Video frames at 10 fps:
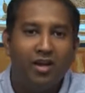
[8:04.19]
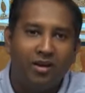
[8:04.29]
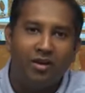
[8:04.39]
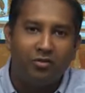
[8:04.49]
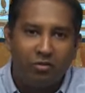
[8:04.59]

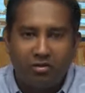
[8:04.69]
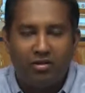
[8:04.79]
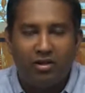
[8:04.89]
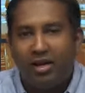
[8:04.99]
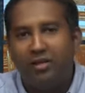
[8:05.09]
another students in
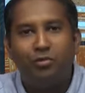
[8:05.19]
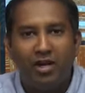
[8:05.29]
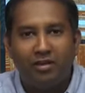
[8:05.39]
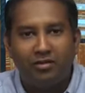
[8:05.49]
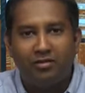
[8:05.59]
the class would
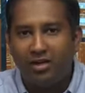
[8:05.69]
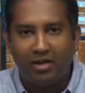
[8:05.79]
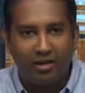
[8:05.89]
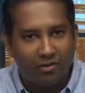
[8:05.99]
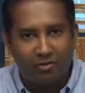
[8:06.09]
answer saying
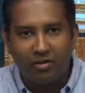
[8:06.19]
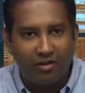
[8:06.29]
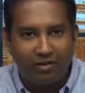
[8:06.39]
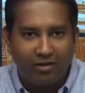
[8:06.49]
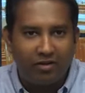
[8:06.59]
like,
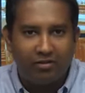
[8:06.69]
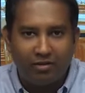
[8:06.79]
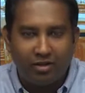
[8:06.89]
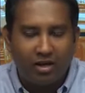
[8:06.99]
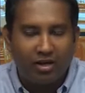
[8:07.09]
here's the
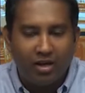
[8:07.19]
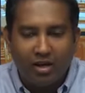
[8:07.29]
thing.